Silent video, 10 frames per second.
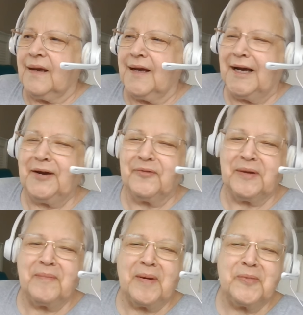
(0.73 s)
I
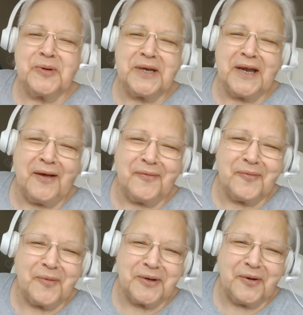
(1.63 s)
remembered now
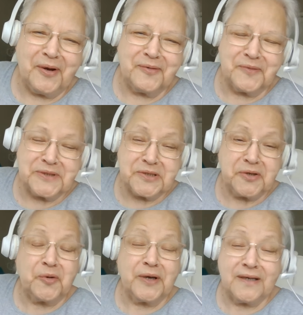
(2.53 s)
what God was
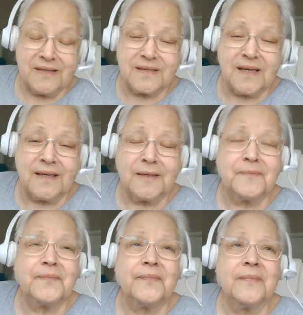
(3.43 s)
going to say
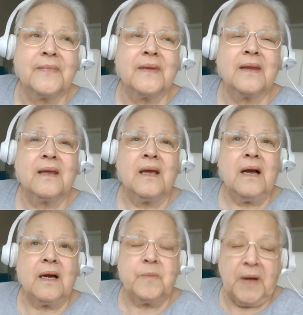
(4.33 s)

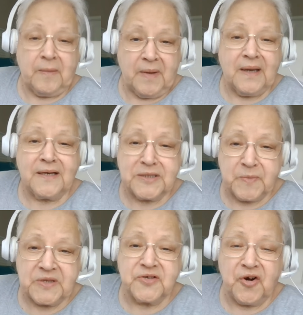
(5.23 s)
about my
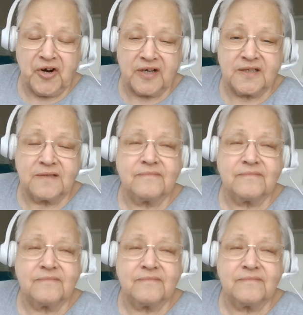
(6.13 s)
husband's heart.